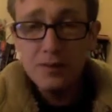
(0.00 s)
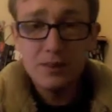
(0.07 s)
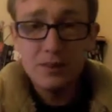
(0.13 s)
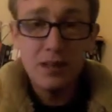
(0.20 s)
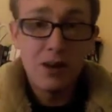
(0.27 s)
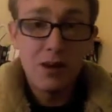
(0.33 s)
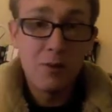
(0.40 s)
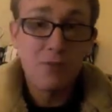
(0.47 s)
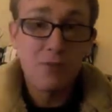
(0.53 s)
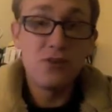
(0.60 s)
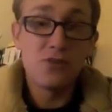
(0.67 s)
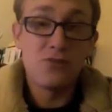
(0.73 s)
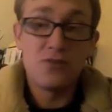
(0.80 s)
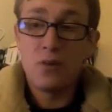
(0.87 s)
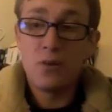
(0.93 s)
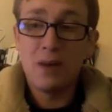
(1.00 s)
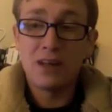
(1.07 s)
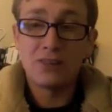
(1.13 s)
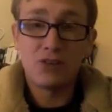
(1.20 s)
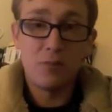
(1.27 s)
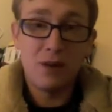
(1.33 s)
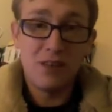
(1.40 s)
Now, in my first review I
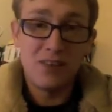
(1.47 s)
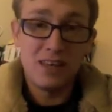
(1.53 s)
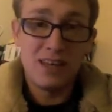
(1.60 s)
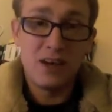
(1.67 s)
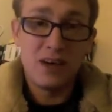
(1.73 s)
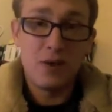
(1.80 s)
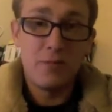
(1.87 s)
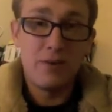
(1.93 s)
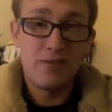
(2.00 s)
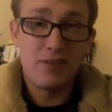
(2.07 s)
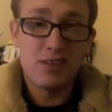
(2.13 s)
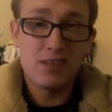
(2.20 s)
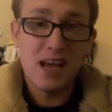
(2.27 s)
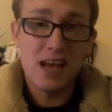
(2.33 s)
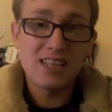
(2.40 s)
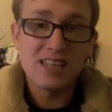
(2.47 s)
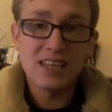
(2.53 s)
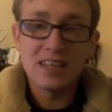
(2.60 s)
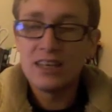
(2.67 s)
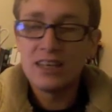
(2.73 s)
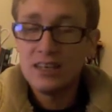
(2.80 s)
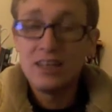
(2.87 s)
banged on about the Ego being fantastic.
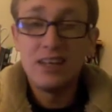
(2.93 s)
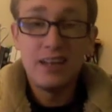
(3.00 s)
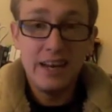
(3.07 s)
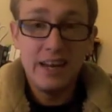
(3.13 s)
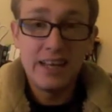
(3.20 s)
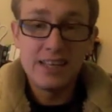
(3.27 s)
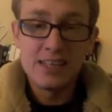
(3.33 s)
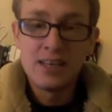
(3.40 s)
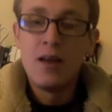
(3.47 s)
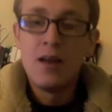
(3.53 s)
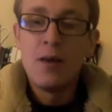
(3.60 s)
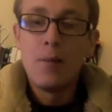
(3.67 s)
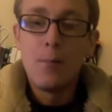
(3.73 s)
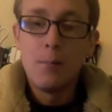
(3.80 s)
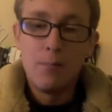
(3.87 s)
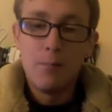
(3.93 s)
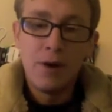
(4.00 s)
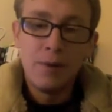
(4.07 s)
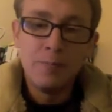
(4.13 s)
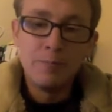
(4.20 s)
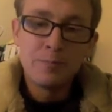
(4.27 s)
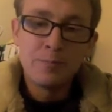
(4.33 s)
It is, but
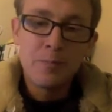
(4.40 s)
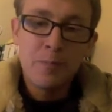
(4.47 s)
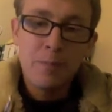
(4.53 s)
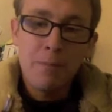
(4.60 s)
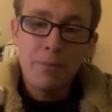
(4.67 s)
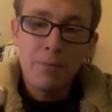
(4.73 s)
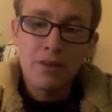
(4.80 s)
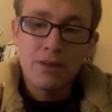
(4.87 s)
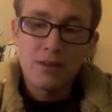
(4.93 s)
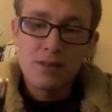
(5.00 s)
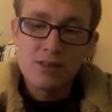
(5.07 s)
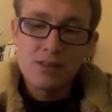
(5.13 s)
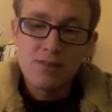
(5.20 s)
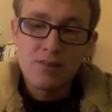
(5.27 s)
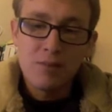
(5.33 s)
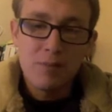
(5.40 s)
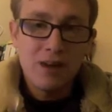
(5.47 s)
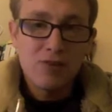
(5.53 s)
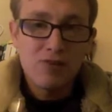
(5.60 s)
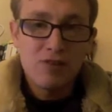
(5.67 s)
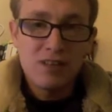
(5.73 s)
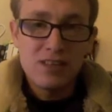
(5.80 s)
considering the
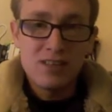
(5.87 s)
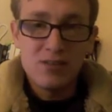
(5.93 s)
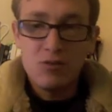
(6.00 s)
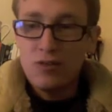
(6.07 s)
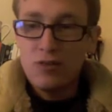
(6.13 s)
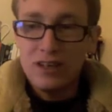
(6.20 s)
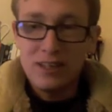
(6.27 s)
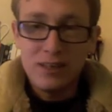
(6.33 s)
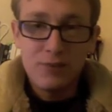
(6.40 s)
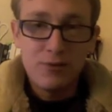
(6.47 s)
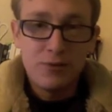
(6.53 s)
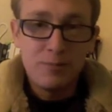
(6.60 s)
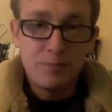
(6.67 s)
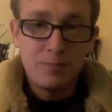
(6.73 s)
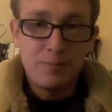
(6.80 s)
battery isn't all that different,